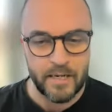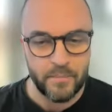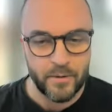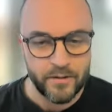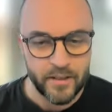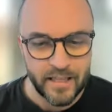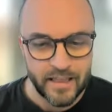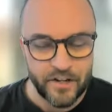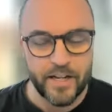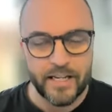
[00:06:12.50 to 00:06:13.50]
placebo,
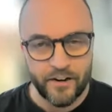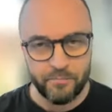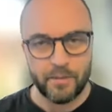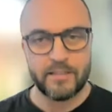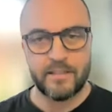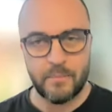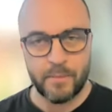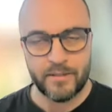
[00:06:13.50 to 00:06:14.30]
the idea of place,